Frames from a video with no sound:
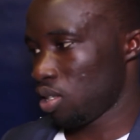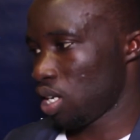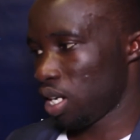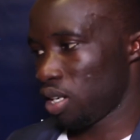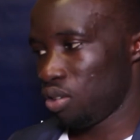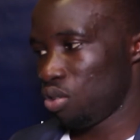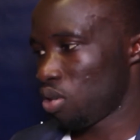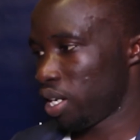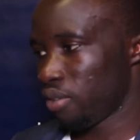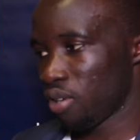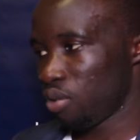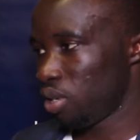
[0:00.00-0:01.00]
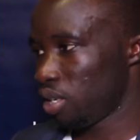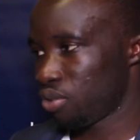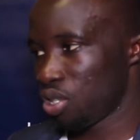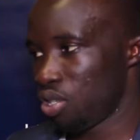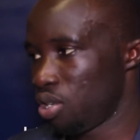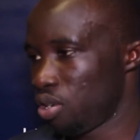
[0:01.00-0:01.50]
got to do whatever we have
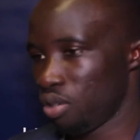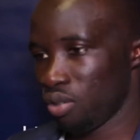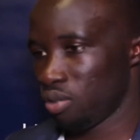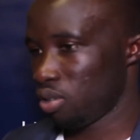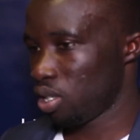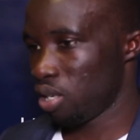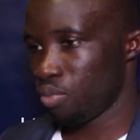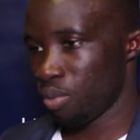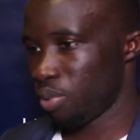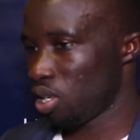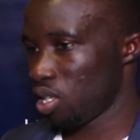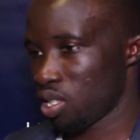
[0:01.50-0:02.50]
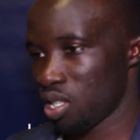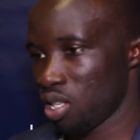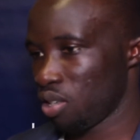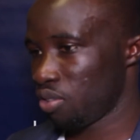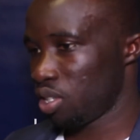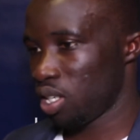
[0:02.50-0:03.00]
to do and prepare
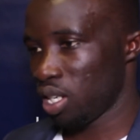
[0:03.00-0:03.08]
ourselves in